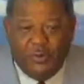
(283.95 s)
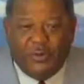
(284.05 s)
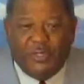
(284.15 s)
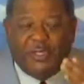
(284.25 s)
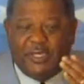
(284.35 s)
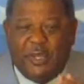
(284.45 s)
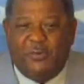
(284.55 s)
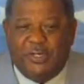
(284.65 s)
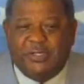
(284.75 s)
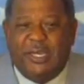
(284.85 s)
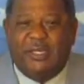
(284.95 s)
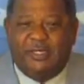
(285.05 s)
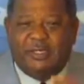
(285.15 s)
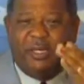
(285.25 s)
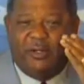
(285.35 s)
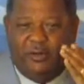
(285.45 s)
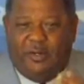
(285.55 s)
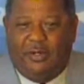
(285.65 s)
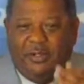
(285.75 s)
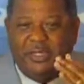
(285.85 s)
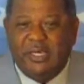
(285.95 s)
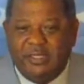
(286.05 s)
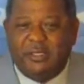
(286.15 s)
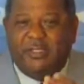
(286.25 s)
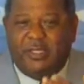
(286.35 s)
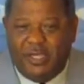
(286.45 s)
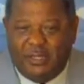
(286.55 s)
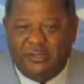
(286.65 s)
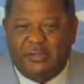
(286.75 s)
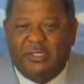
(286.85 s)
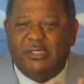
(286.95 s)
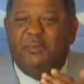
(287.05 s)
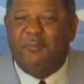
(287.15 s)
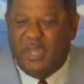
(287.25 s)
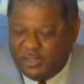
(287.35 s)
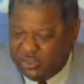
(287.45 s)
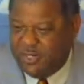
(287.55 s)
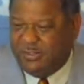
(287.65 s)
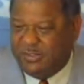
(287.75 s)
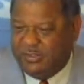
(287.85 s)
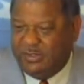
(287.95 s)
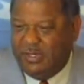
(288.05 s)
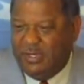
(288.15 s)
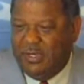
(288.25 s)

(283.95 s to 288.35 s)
only thing that we're saying is that, look, these are things, these are measures